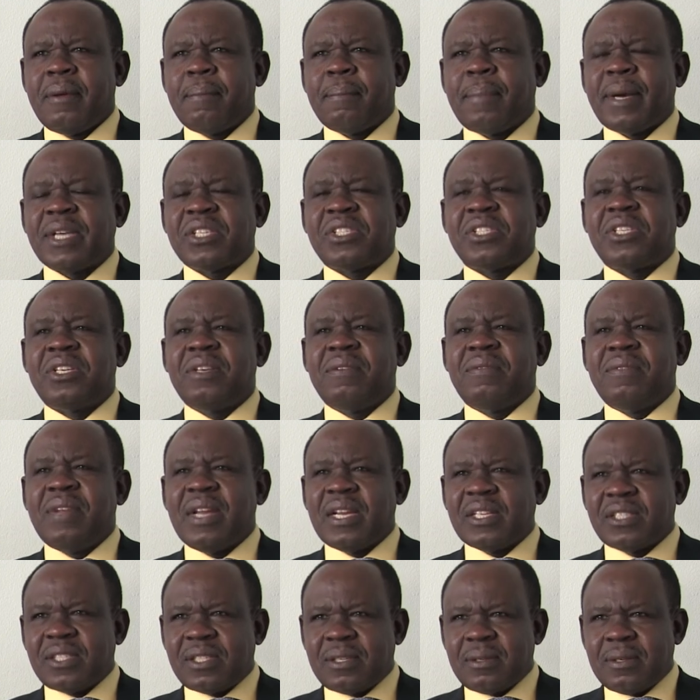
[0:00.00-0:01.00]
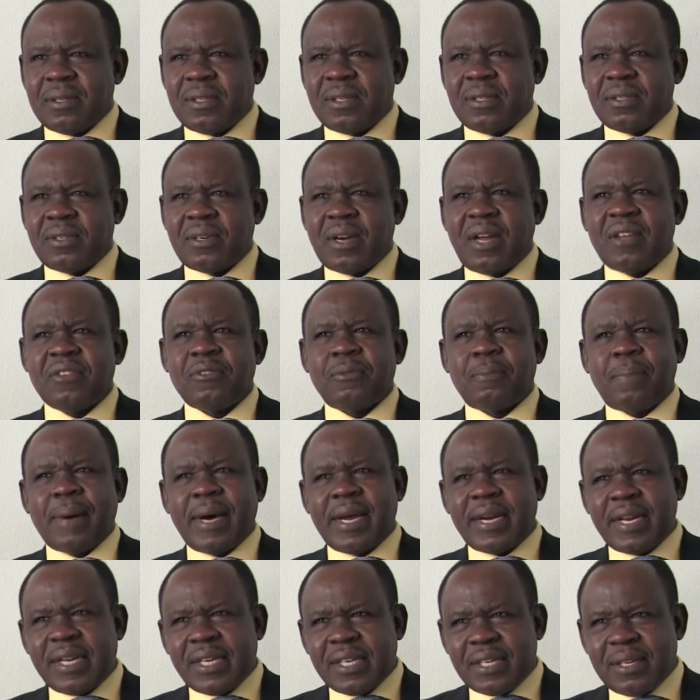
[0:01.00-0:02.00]
perceived as
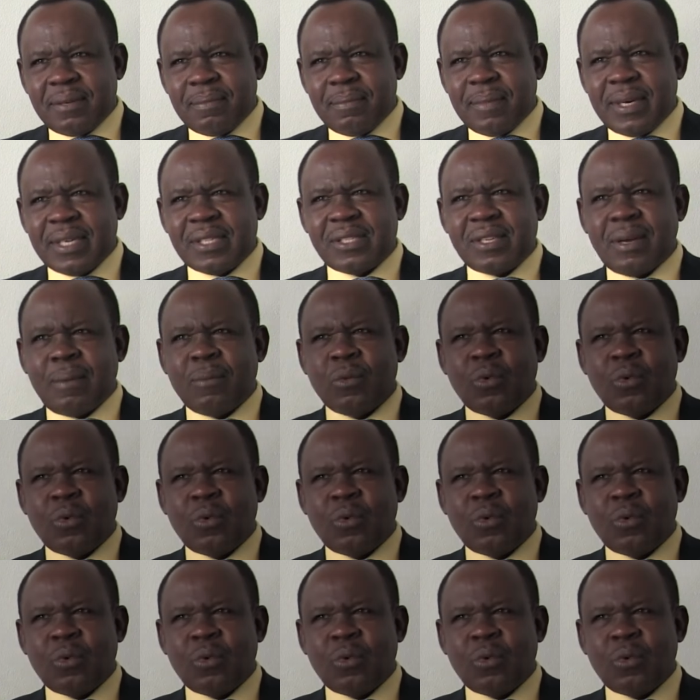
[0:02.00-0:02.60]
transparent by some